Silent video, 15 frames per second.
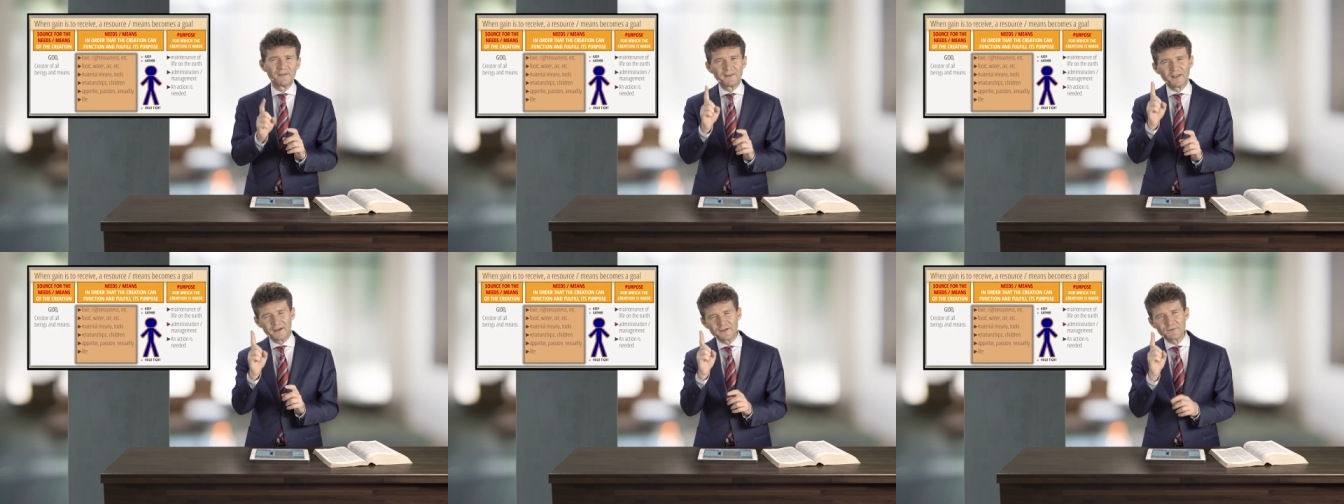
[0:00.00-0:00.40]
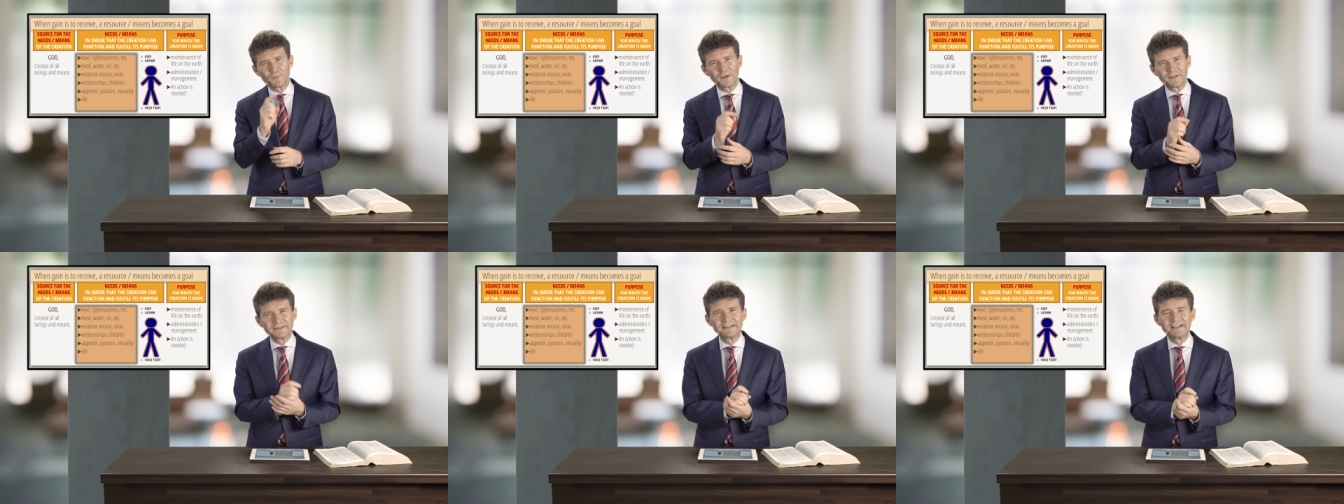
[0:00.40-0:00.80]
there is
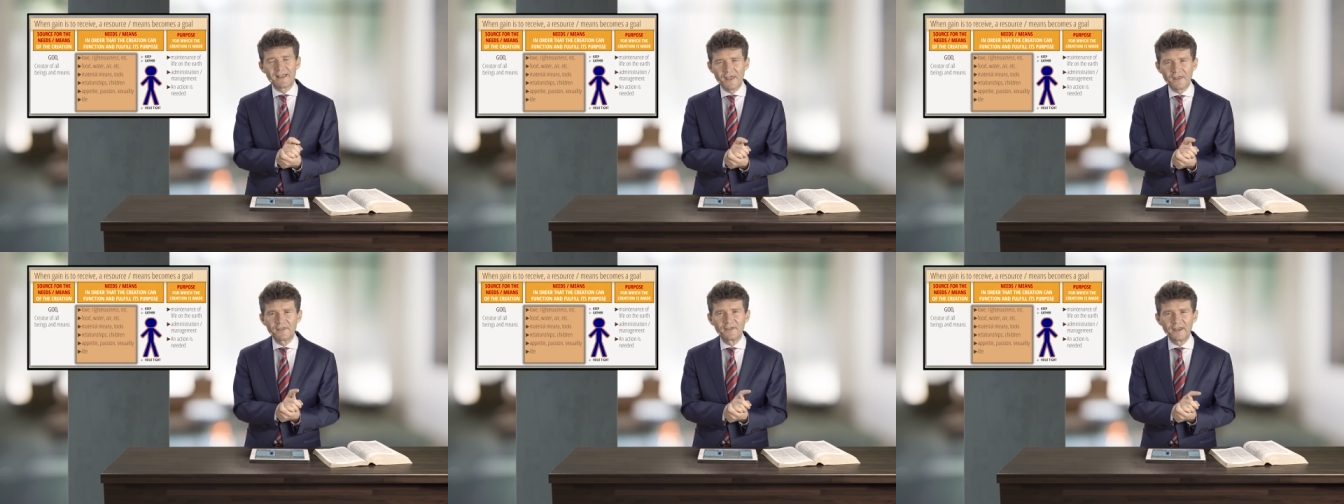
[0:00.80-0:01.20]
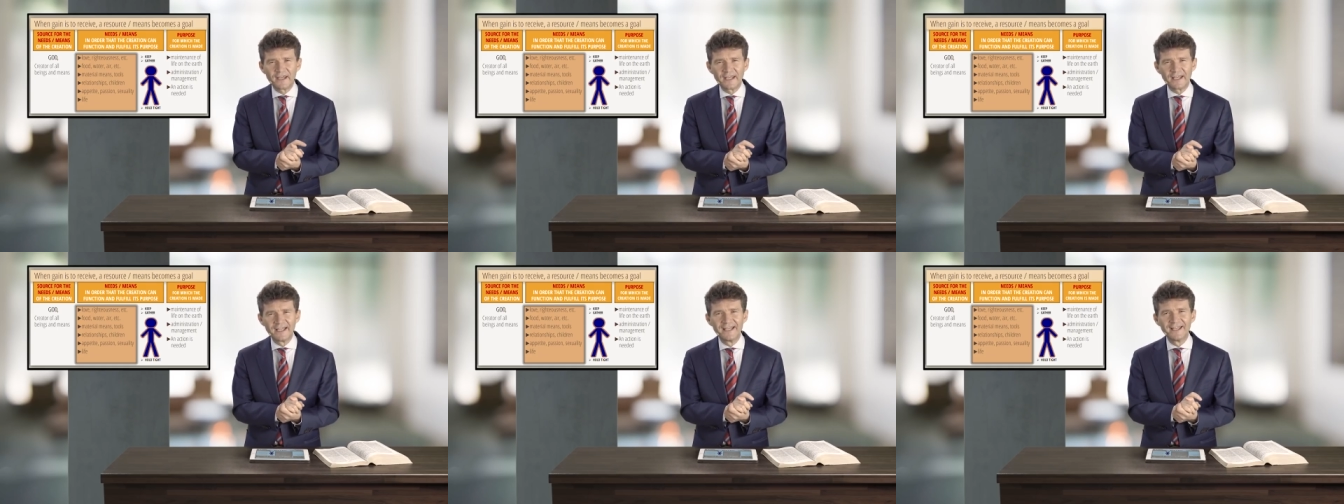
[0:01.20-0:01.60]
one
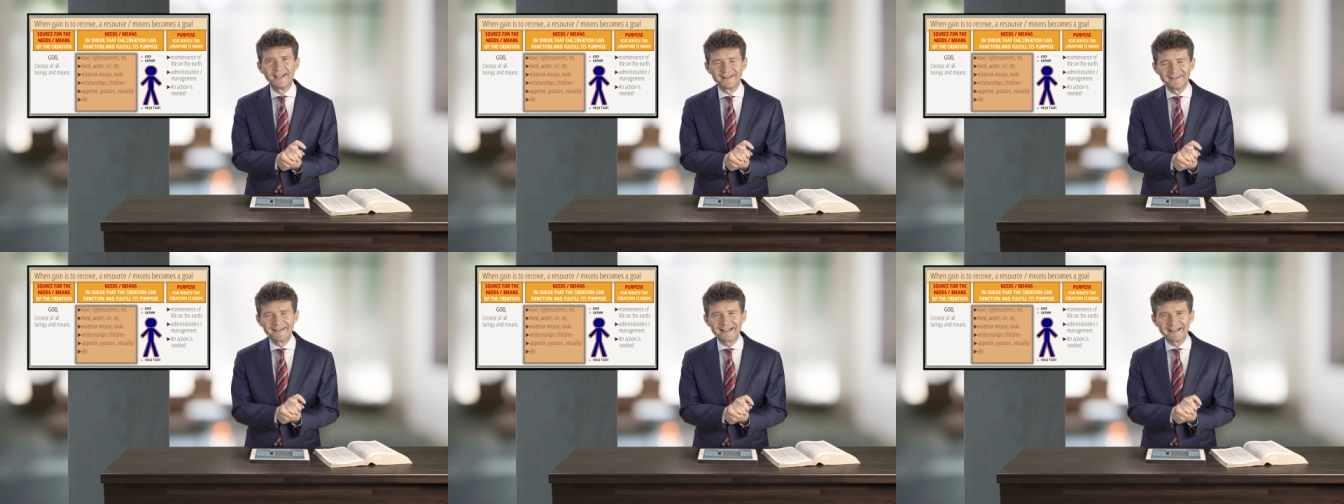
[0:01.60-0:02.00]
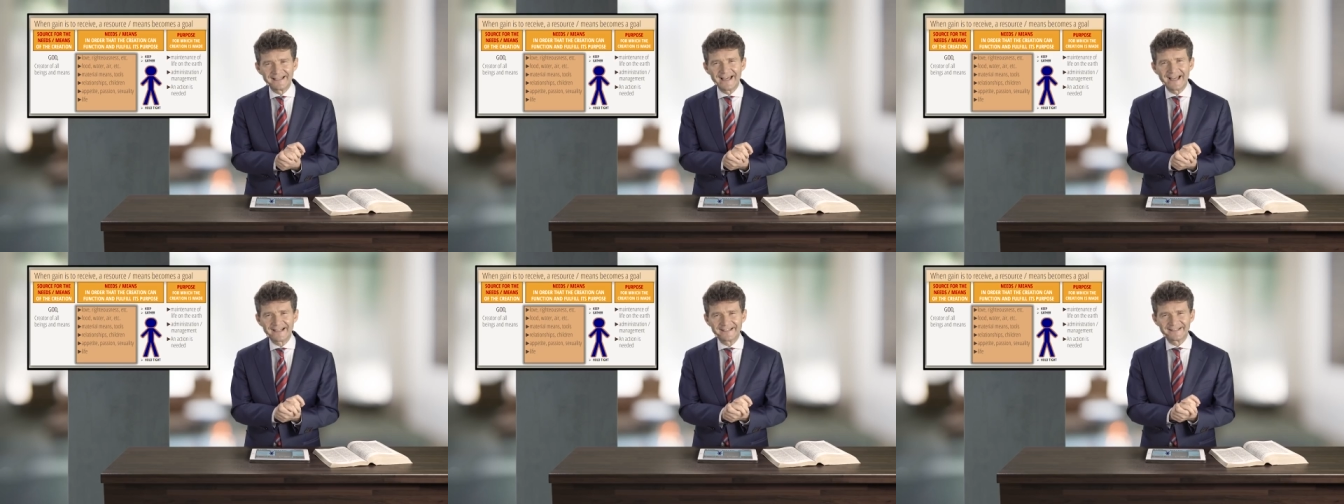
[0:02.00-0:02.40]
thing that
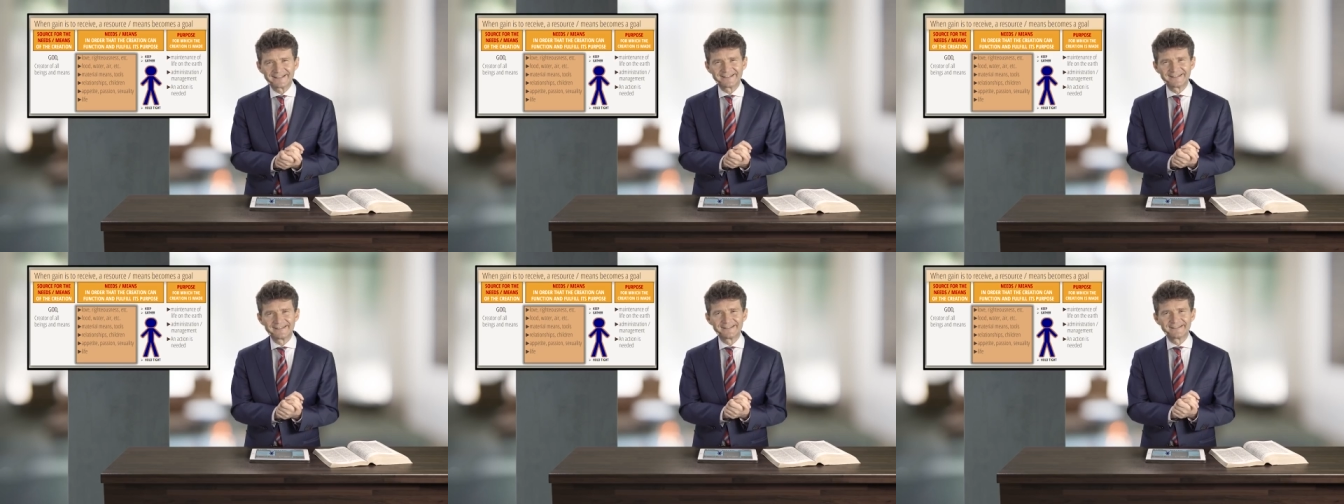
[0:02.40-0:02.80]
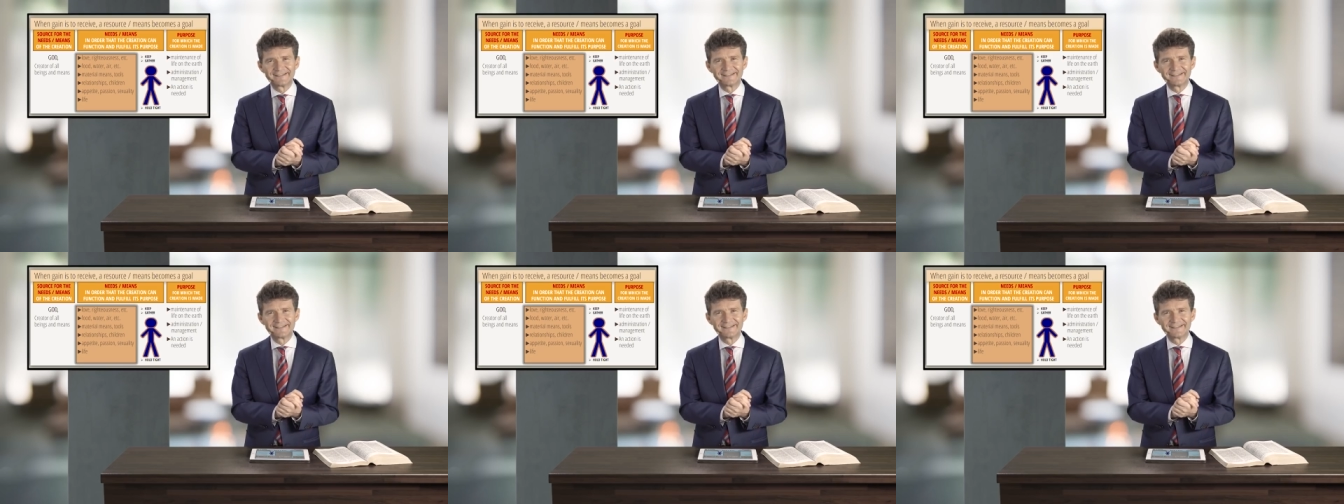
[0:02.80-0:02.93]
lacketh.